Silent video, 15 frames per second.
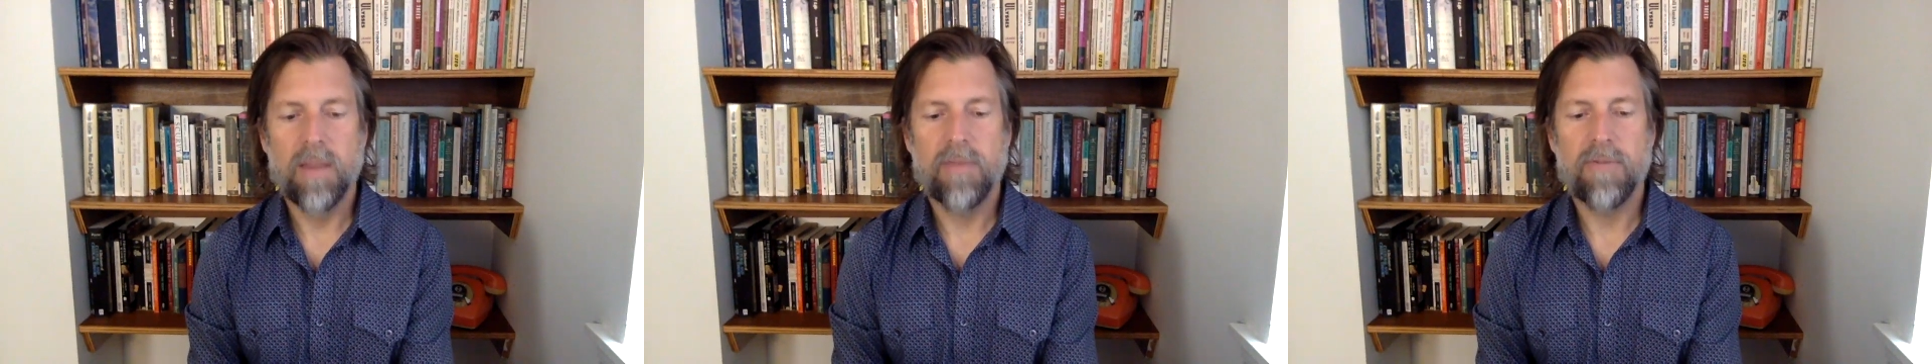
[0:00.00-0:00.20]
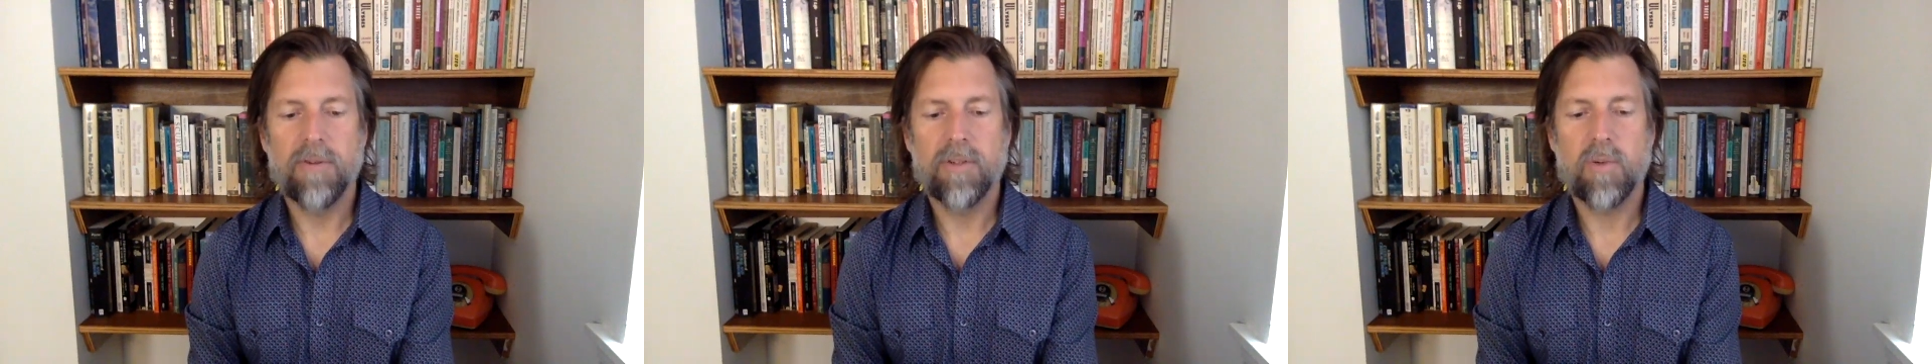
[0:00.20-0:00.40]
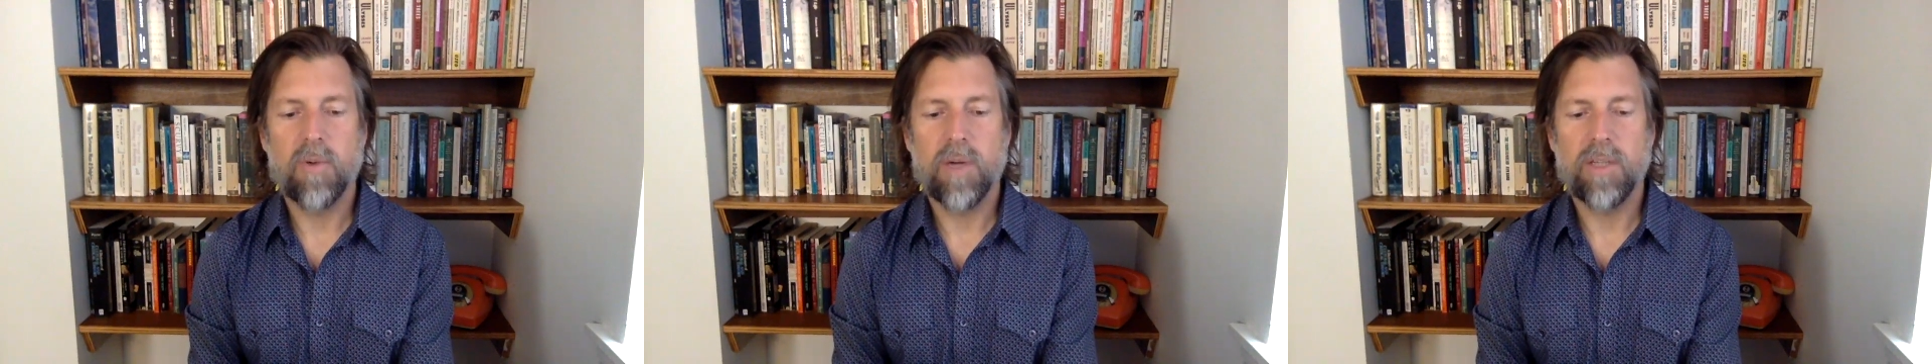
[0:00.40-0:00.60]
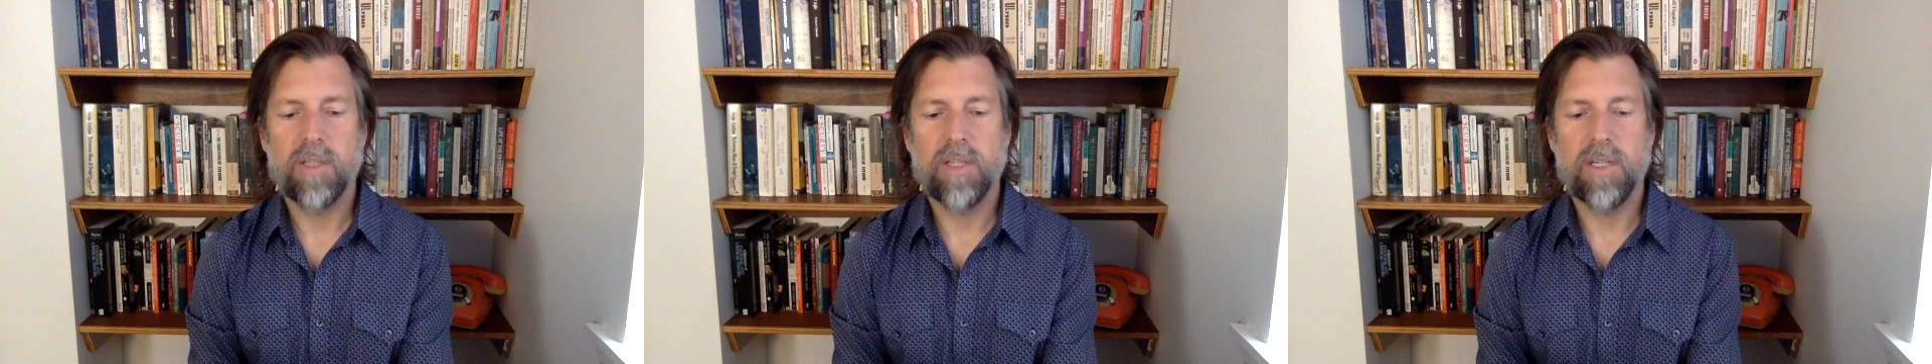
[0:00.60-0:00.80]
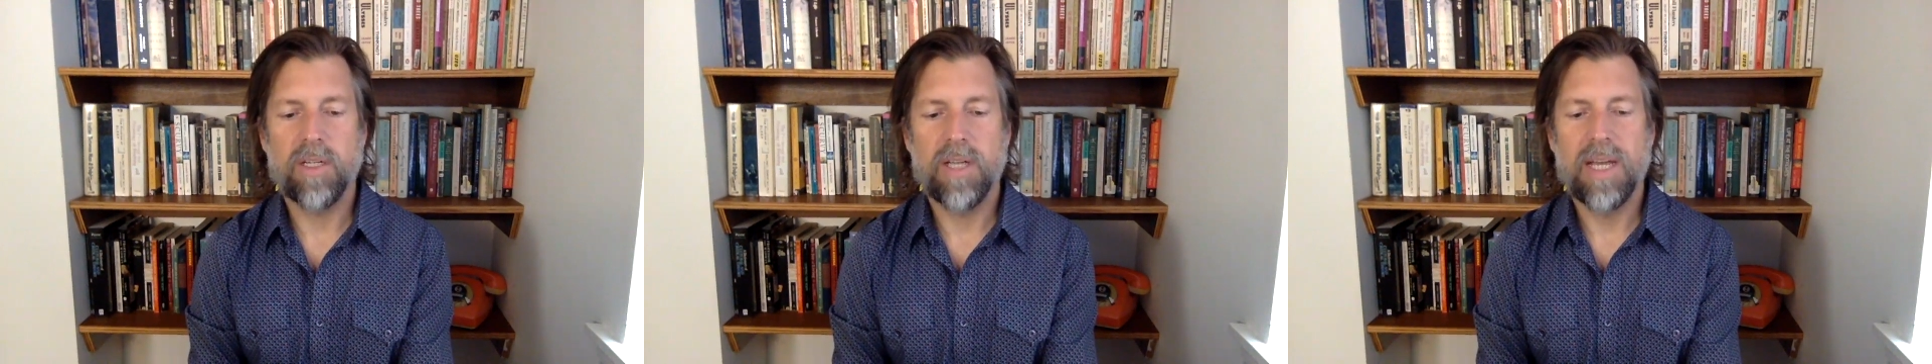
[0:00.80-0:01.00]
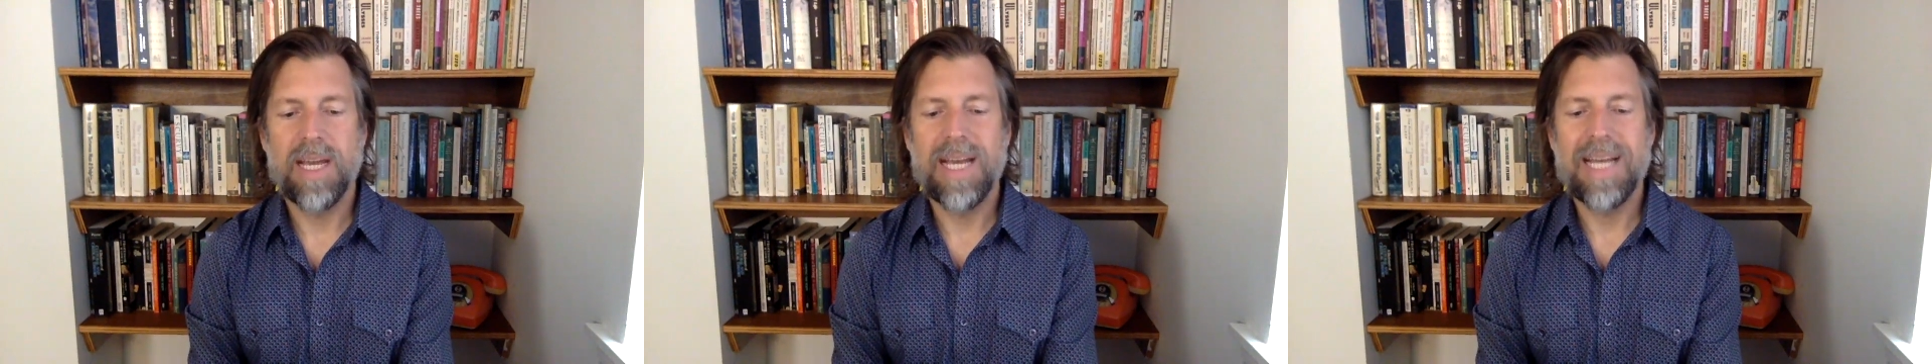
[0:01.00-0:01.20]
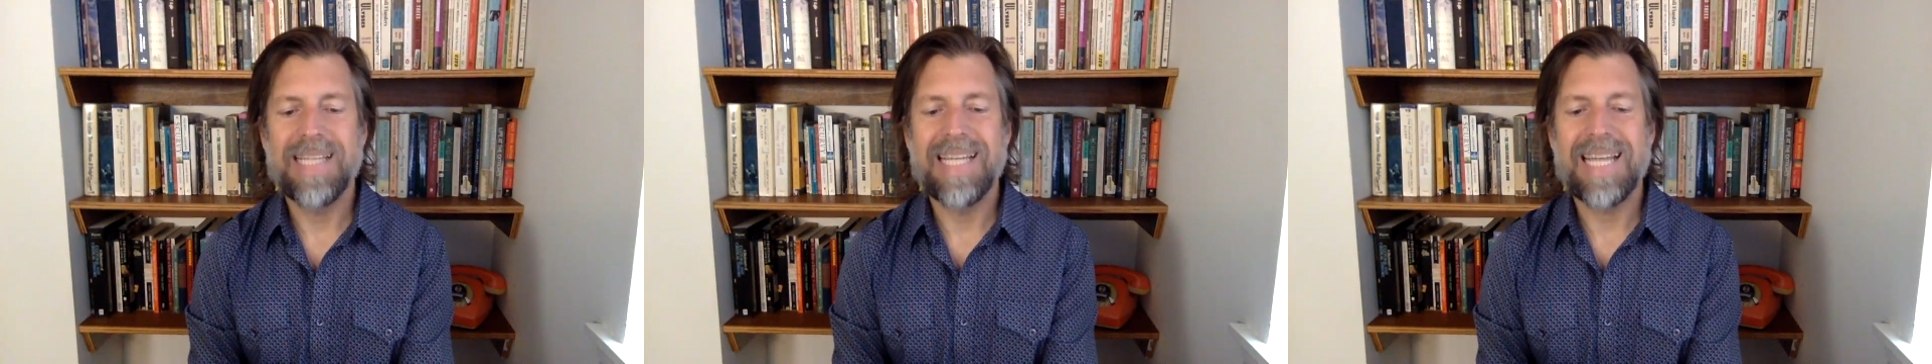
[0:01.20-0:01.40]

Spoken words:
The first question, is